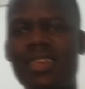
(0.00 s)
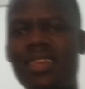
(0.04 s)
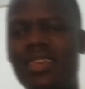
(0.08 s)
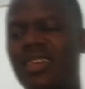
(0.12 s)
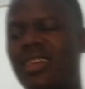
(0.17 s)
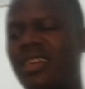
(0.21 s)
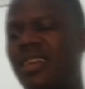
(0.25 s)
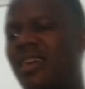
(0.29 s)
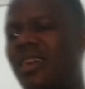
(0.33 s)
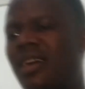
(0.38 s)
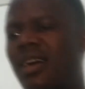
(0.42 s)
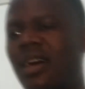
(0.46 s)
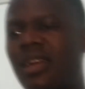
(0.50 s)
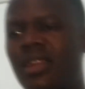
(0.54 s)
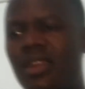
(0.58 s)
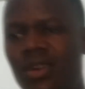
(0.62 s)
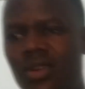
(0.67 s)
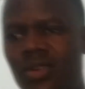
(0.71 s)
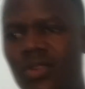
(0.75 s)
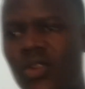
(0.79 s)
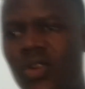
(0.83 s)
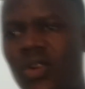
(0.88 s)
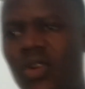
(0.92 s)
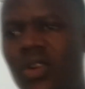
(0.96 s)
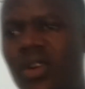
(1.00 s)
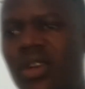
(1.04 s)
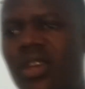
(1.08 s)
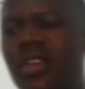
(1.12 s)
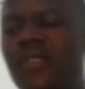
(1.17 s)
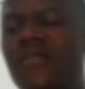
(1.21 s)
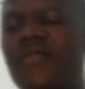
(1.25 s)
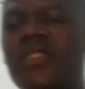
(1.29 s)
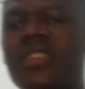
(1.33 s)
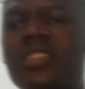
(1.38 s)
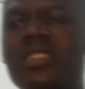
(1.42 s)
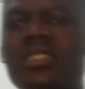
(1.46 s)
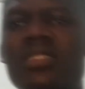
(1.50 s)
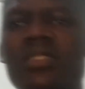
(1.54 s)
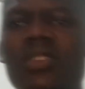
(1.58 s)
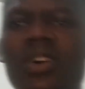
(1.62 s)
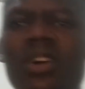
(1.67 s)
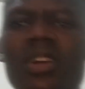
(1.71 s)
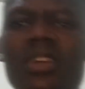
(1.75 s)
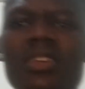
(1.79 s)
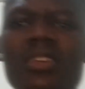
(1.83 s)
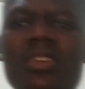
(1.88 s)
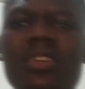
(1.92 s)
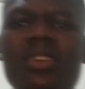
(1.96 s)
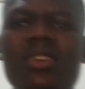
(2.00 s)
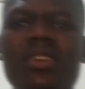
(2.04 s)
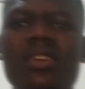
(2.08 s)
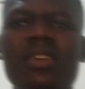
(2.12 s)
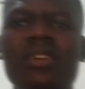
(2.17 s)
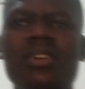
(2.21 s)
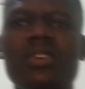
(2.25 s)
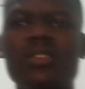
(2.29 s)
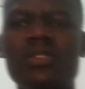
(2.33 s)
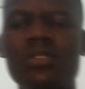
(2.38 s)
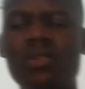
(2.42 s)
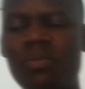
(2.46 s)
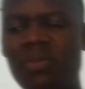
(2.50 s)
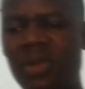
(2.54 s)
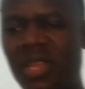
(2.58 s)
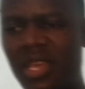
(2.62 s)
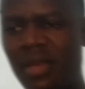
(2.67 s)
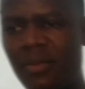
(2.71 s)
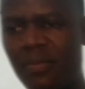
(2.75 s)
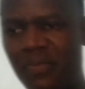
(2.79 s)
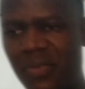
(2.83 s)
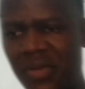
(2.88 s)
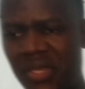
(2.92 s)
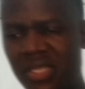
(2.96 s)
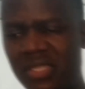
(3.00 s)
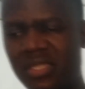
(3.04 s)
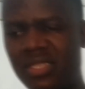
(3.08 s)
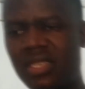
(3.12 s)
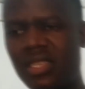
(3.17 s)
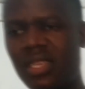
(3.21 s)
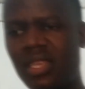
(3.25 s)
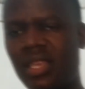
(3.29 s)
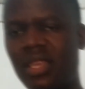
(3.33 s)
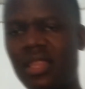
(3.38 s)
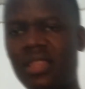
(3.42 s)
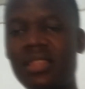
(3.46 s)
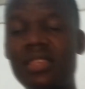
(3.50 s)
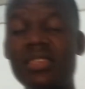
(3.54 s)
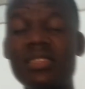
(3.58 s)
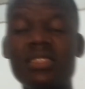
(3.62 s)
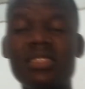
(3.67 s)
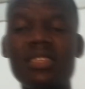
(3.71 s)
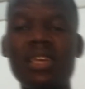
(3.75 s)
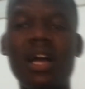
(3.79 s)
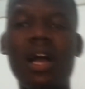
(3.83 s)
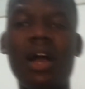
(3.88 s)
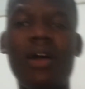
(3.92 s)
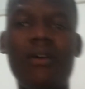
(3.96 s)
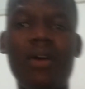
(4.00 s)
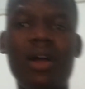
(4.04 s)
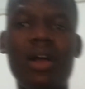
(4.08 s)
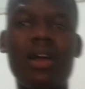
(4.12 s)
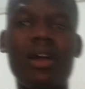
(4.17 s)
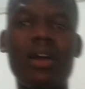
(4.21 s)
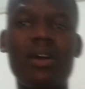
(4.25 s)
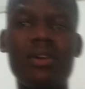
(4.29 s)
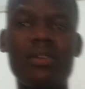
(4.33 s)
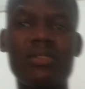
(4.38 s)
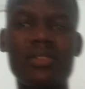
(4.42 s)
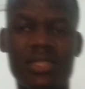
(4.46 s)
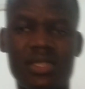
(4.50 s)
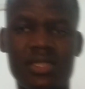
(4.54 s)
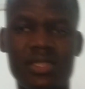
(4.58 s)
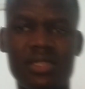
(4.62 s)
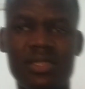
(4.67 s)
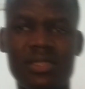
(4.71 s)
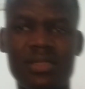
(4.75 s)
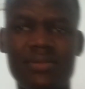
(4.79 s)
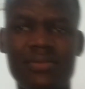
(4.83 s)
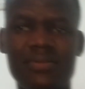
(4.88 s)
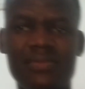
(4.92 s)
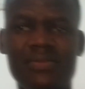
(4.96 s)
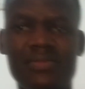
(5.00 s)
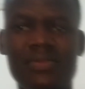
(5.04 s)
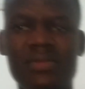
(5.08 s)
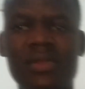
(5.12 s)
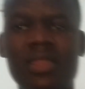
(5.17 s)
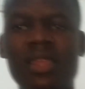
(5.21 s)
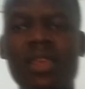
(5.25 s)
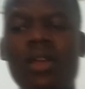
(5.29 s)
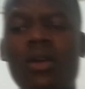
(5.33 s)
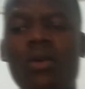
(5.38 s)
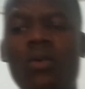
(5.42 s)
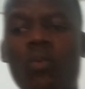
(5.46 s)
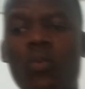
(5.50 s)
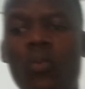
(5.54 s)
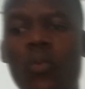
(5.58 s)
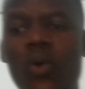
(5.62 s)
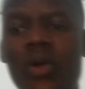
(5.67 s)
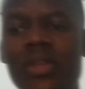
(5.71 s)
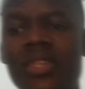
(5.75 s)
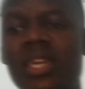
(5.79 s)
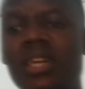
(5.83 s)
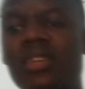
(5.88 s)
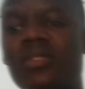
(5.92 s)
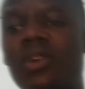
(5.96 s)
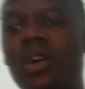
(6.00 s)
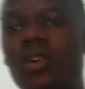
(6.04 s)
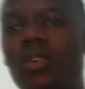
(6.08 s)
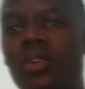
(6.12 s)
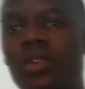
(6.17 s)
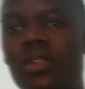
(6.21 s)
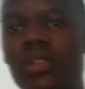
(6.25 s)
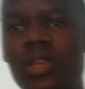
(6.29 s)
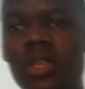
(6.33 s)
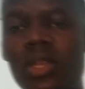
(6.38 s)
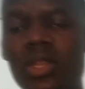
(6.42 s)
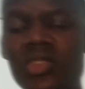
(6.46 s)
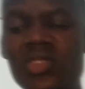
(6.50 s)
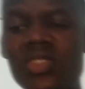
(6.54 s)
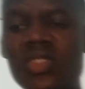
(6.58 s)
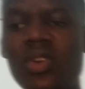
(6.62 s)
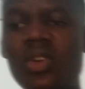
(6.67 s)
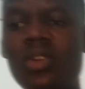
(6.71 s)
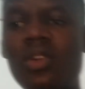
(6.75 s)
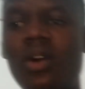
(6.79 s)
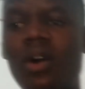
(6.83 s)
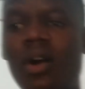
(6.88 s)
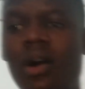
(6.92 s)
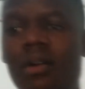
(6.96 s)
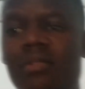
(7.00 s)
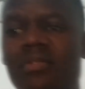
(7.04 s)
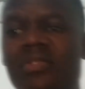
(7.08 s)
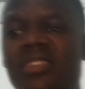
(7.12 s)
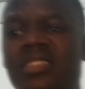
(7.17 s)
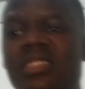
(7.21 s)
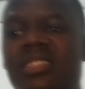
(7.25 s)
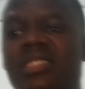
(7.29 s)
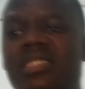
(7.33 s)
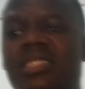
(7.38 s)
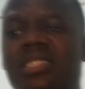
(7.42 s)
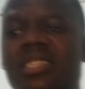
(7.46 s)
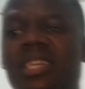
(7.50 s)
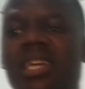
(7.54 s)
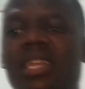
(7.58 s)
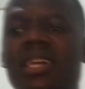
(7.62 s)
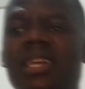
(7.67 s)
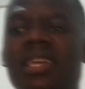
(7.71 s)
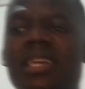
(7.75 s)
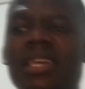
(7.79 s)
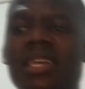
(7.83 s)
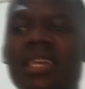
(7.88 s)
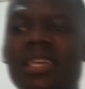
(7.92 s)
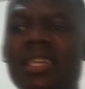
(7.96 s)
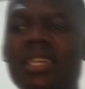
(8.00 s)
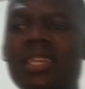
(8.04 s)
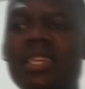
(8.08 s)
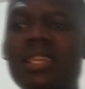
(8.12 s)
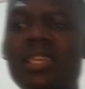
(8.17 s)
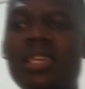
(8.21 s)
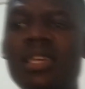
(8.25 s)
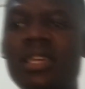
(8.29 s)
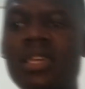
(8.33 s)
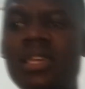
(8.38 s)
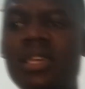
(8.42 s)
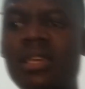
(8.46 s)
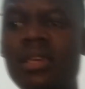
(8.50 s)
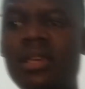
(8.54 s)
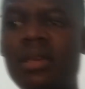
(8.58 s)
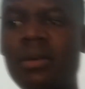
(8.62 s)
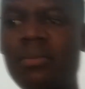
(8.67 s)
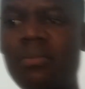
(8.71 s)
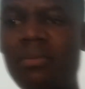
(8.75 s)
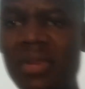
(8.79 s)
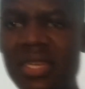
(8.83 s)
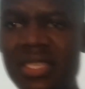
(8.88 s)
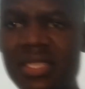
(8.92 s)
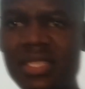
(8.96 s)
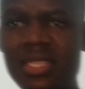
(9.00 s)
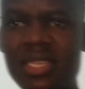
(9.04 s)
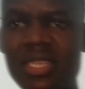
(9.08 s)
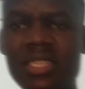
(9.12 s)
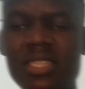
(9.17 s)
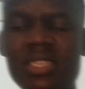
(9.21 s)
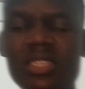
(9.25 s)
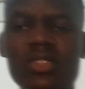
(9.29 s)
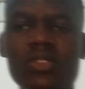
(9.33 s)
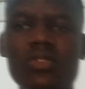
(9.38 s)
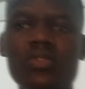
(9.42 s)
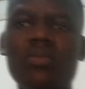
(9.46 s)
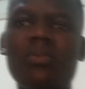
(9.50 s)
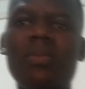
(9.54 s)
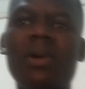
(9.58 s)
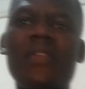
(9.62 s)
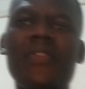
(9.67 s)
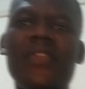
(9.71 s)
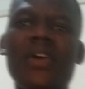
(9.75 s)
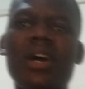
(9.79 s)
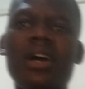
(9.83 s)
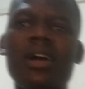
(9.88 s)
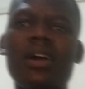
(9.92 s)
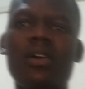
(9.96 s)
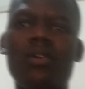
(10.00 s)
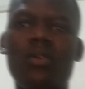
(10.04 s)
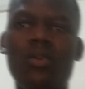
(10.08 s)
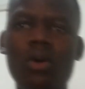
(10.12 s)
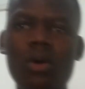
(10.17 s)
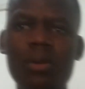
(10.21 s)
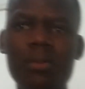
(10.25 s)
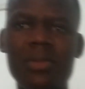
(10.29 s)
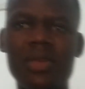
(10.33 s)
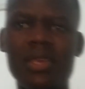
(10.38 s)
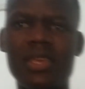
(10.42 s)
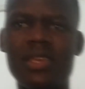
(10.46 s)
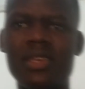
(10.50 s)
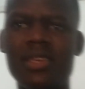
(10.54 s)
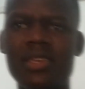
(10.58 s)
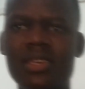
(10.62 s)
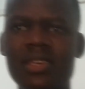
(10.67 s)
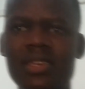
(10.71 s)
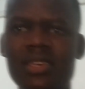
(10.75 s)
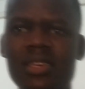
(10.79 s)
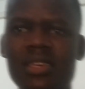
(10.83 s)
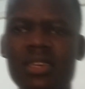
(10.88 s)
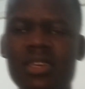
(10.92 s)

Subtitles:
I don't know if it is going to bring peace in this our country. What are your conclusion on this Cheregei message to Martha Koome?